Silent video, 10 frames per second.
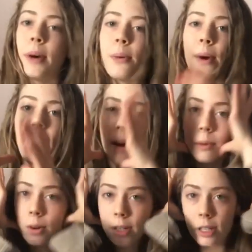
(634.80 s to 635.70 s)
what I'm
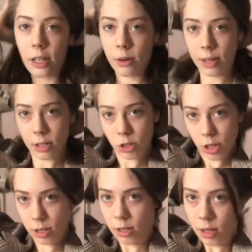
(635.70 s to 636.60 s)
going to do is
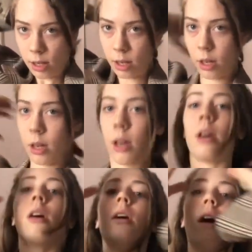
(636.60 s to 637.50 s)
just,
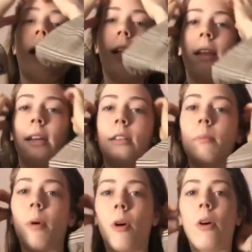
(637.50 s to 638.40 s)
I like to
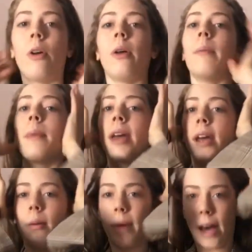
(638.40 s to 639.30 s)
pull my hair
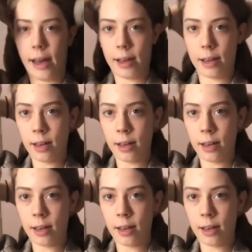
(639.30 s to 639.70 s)
back